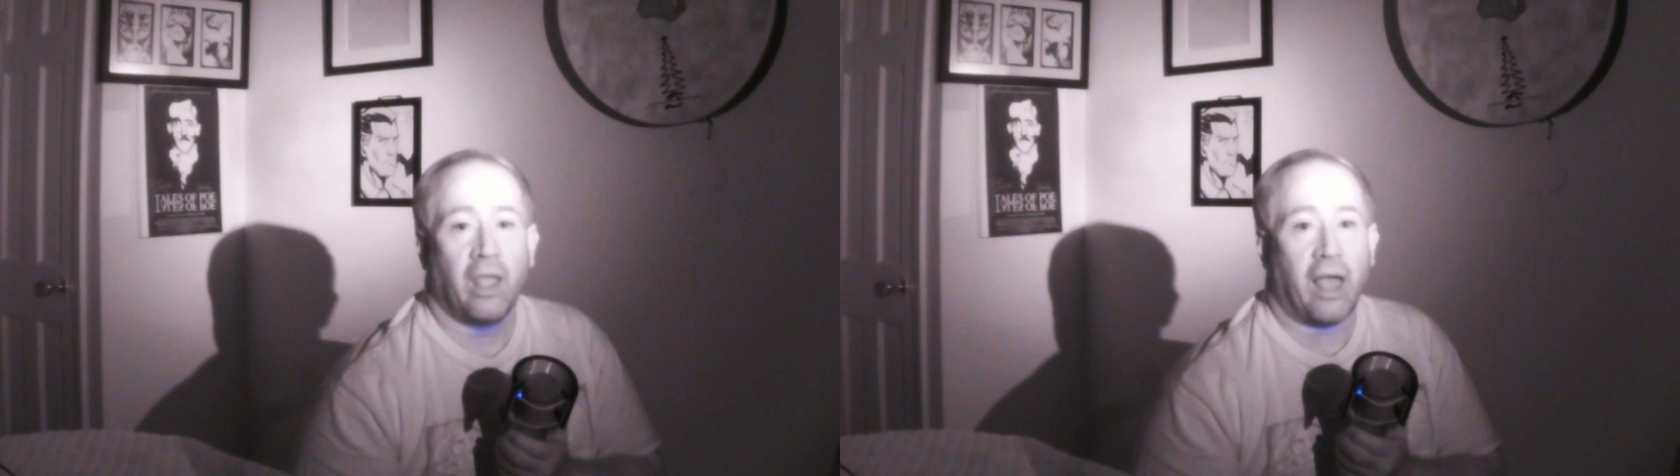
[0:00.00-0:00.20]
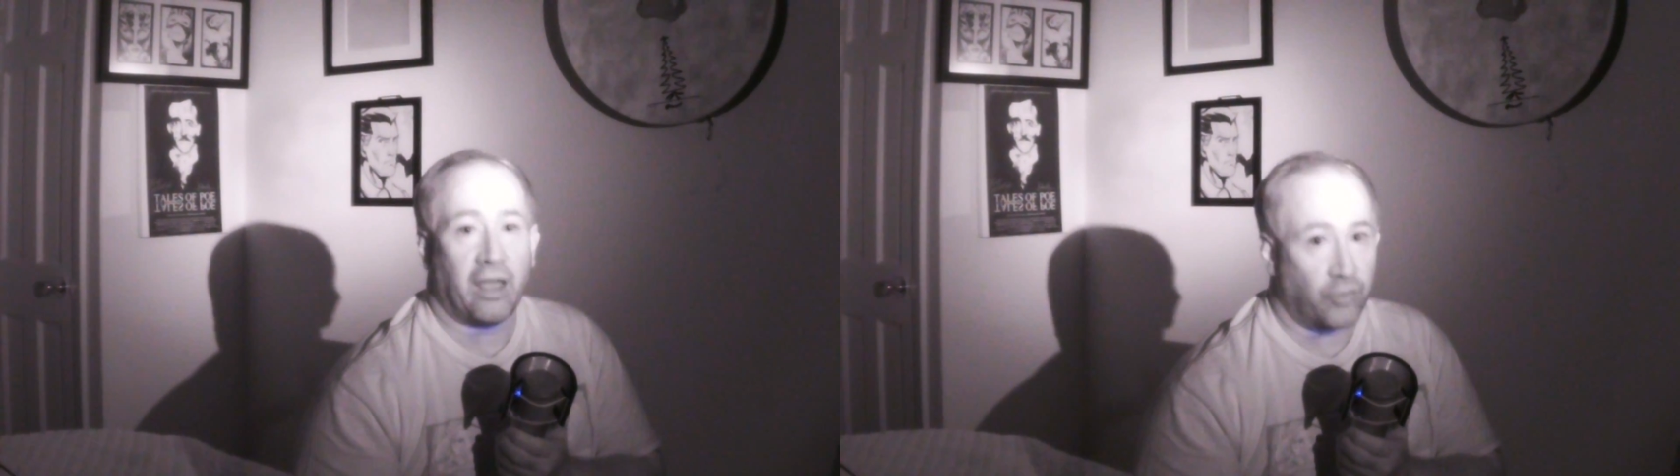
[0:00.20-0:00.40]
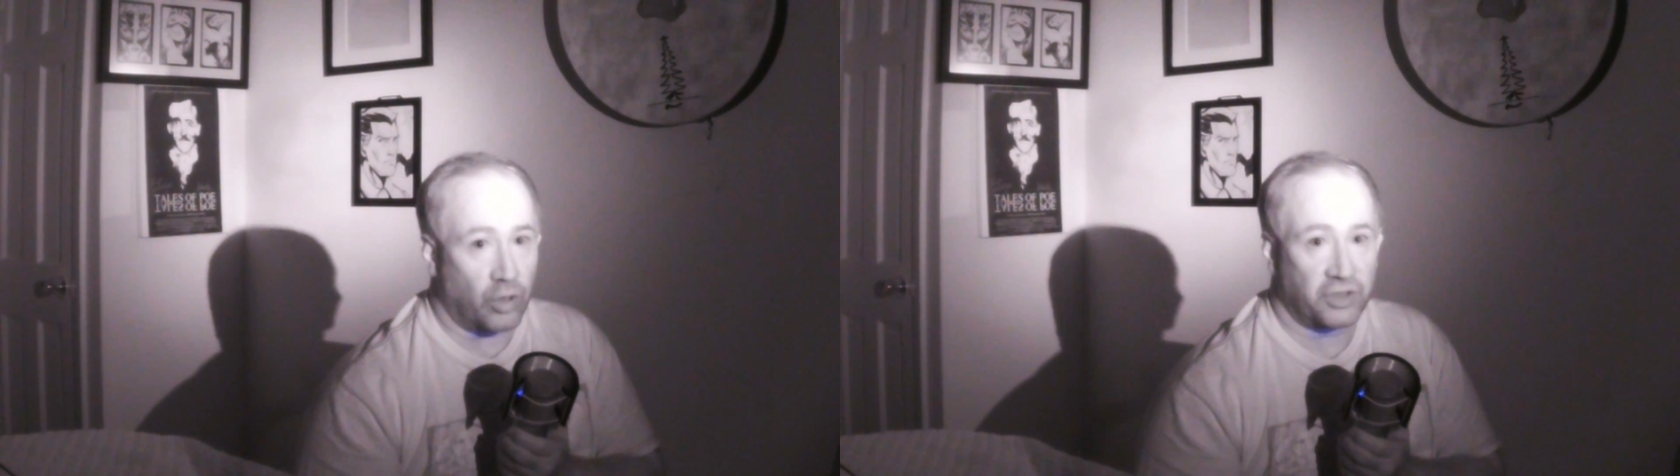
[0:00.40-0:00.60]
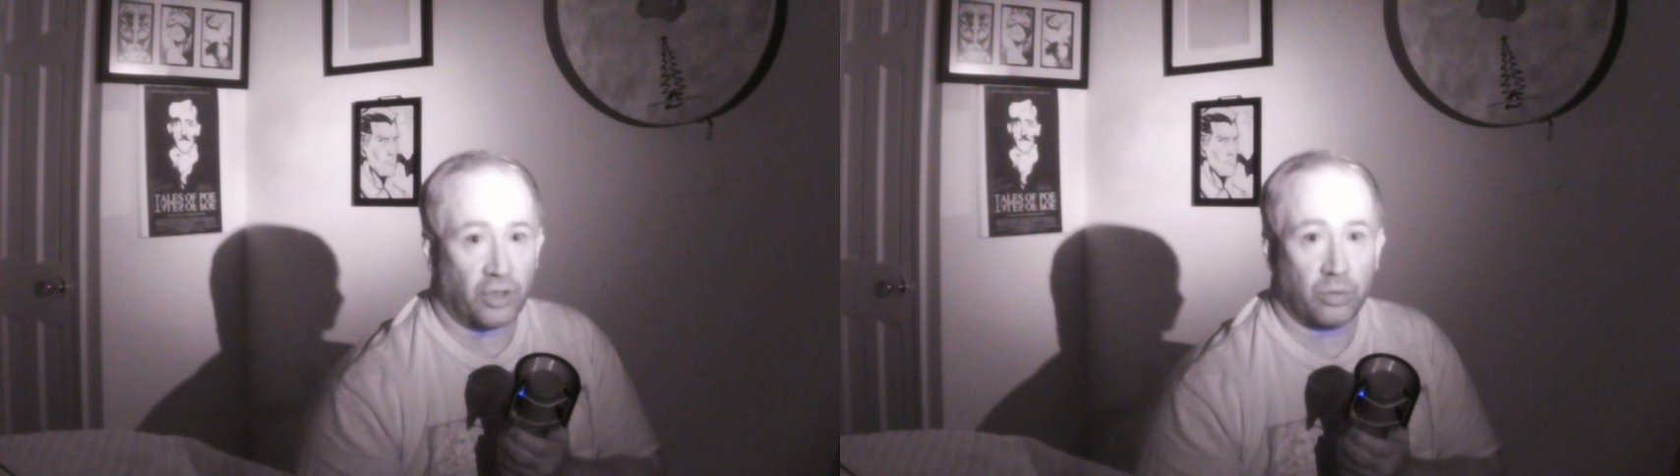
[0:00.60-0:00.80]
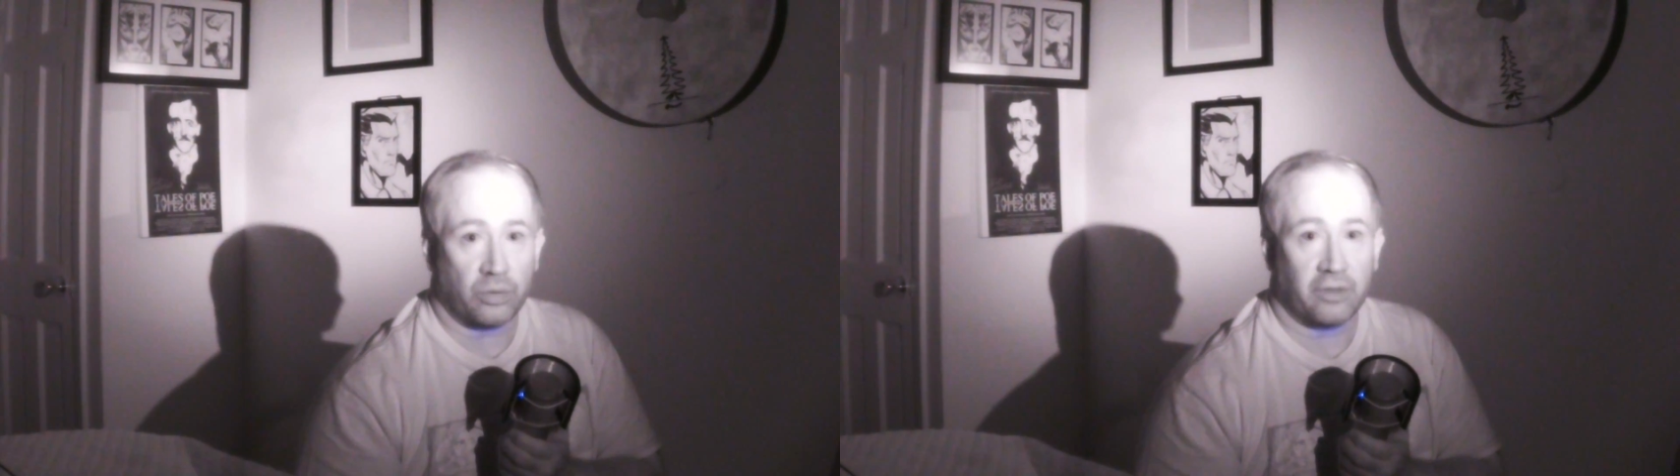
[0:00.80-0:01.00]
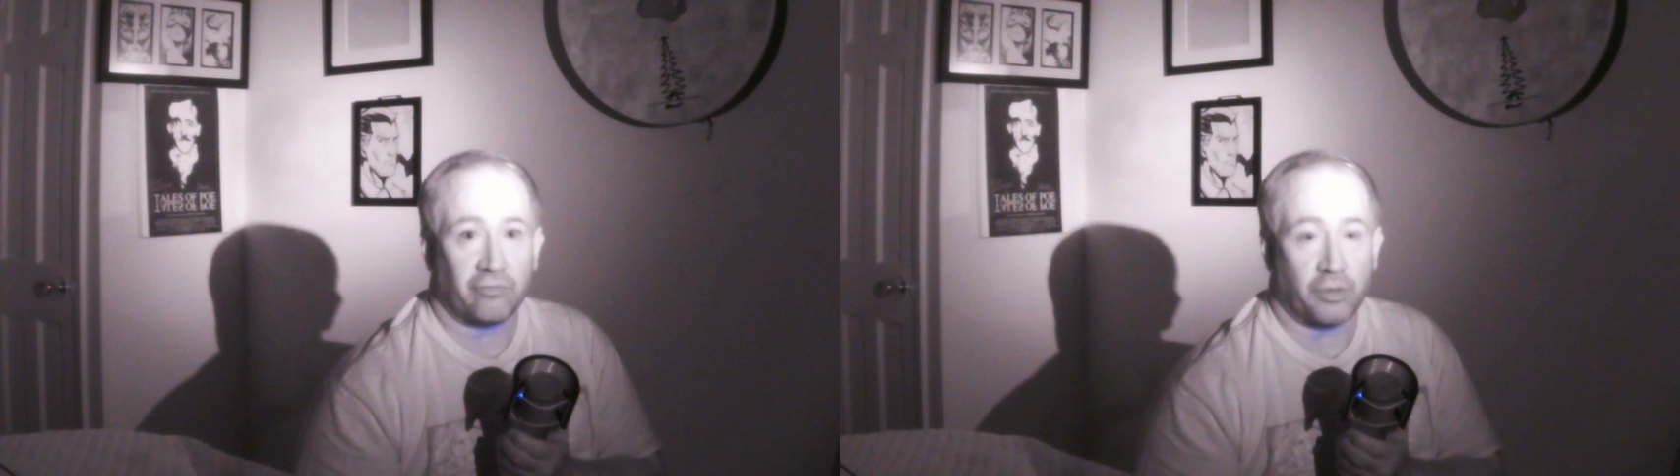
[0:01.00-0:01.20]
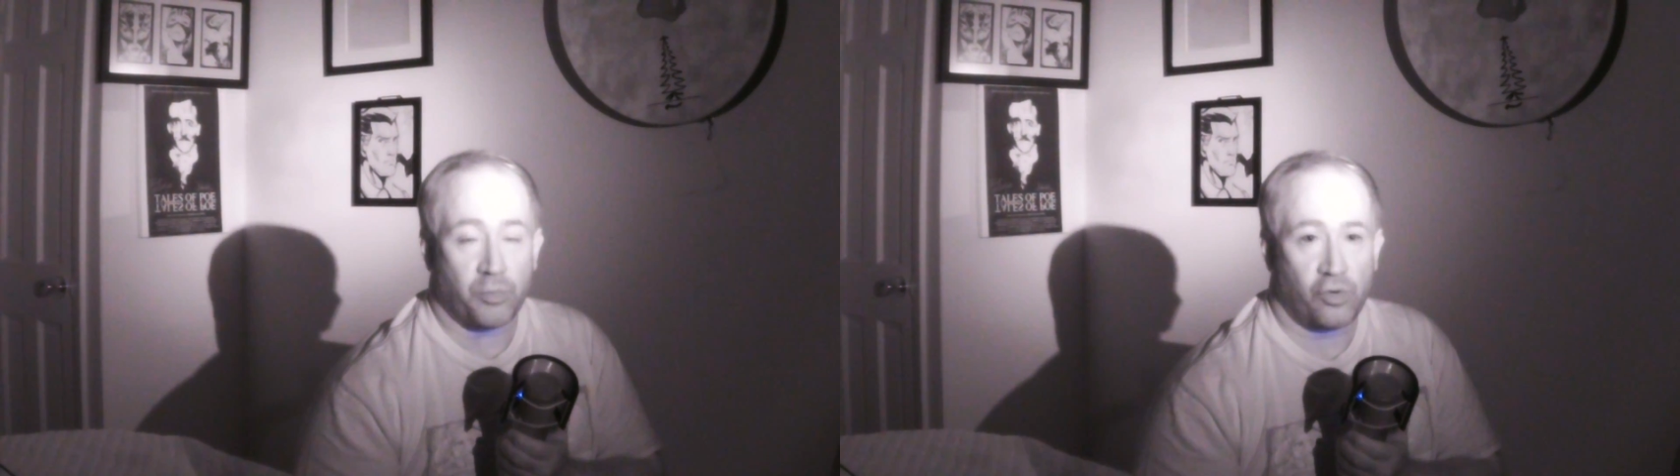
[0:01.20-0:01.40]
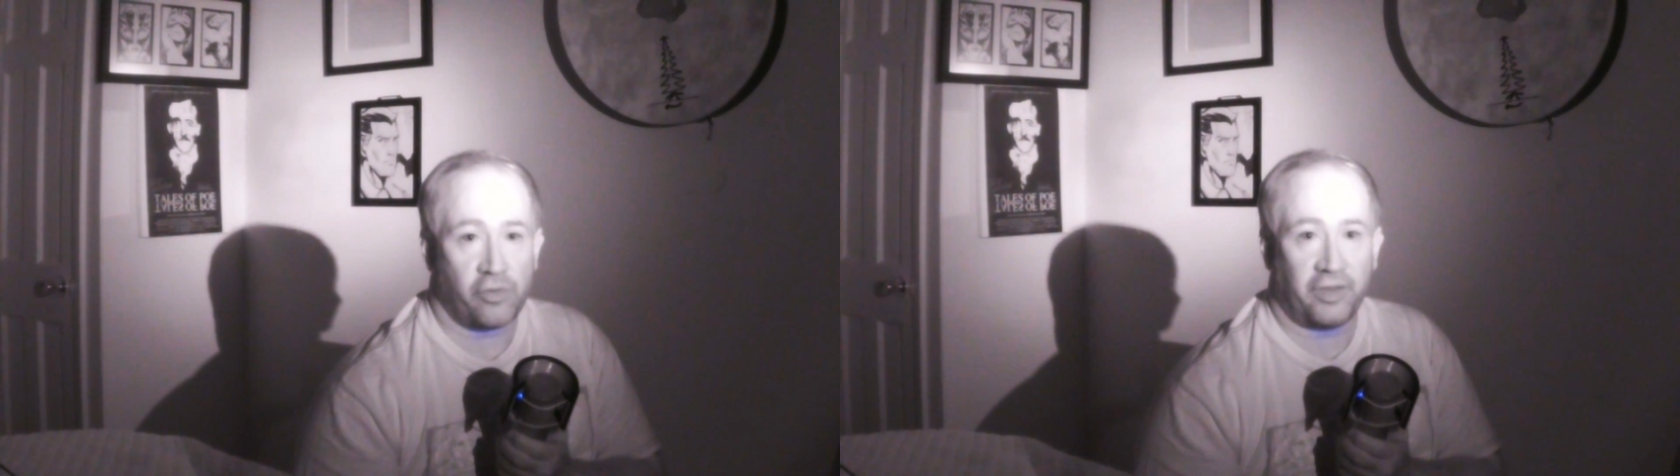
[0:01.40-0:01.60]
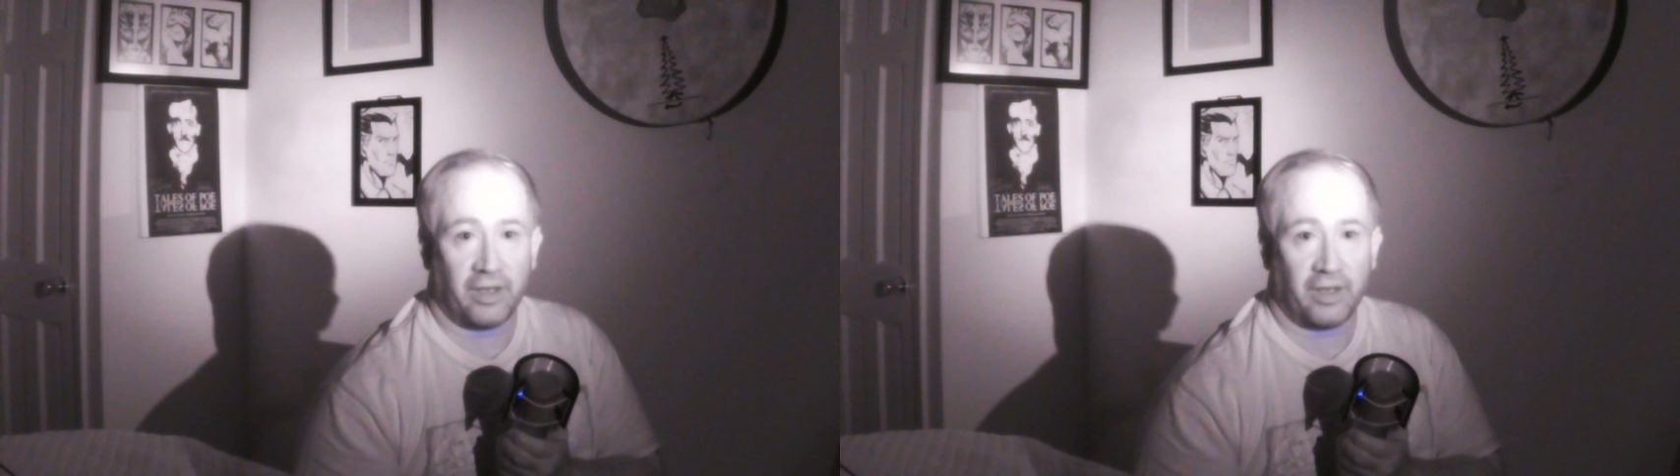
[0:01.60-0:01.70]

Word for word: I've also removed